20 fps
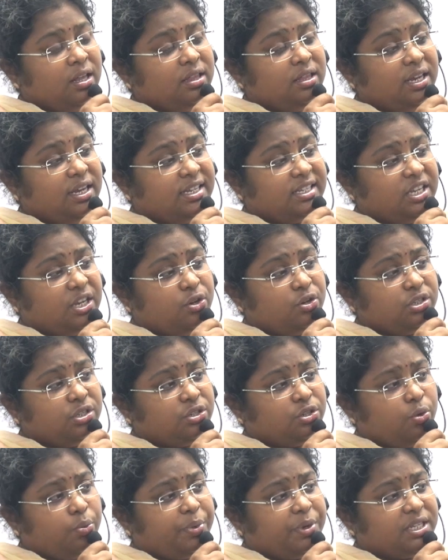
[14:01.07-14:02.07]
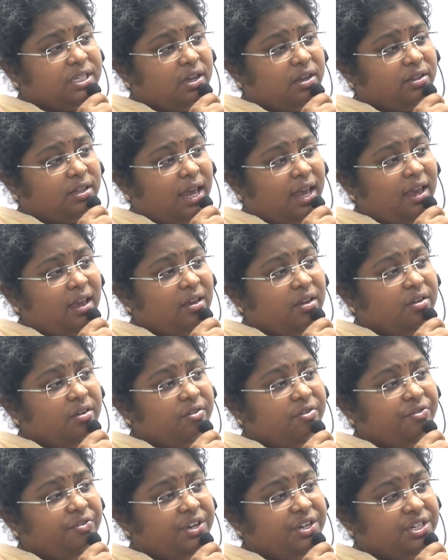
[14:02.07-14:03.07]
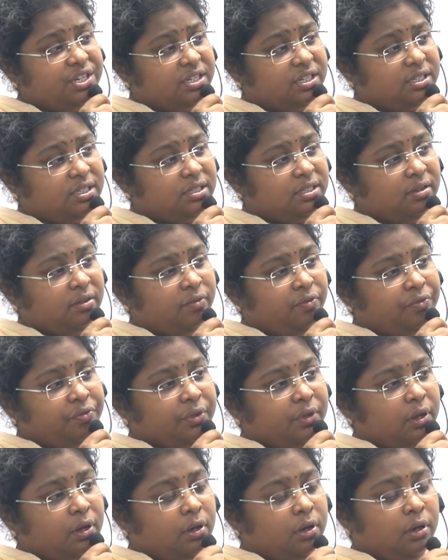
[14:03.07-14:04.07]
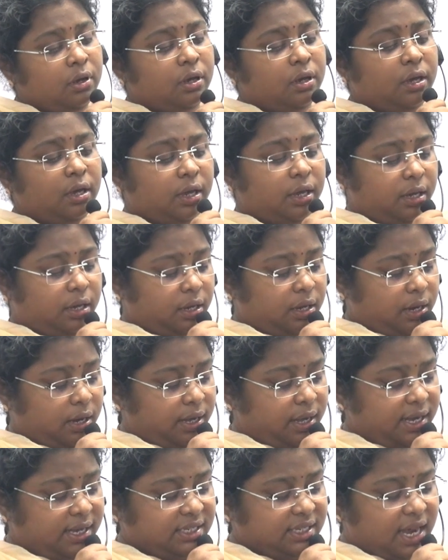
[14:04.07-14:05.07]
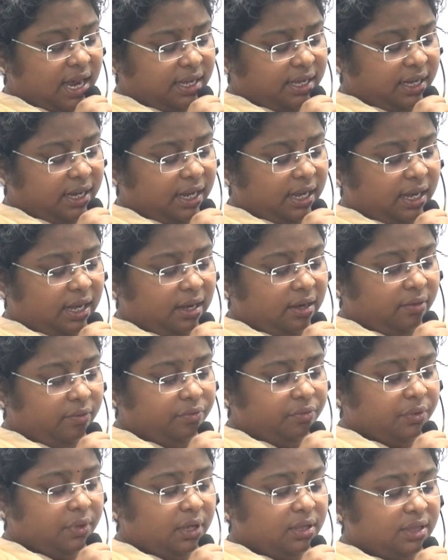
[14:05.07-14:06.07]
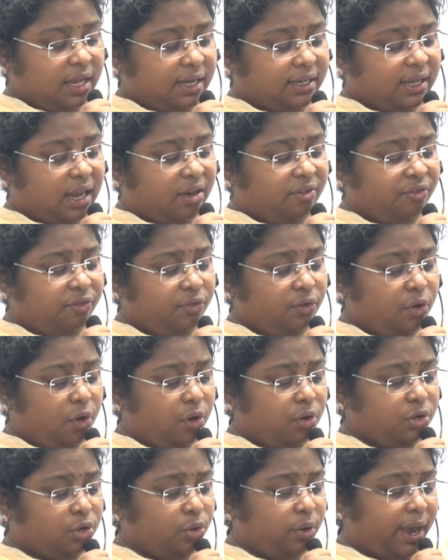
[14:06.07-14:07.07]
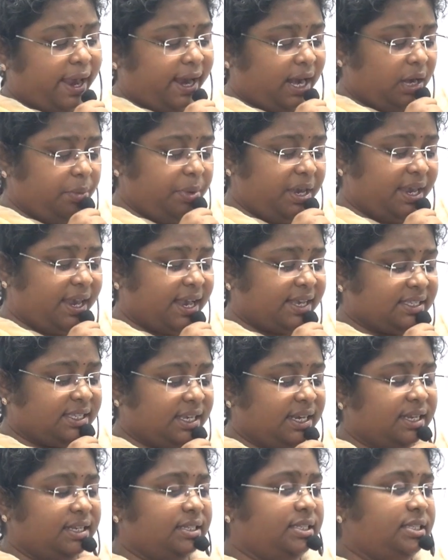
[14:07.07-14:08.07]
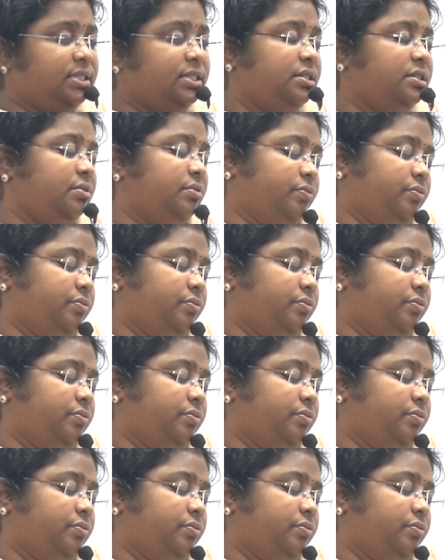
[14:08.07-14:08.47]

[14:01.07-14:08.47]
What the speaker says: It is used to preserve the fishes. And next article, the tough road to academic excellence.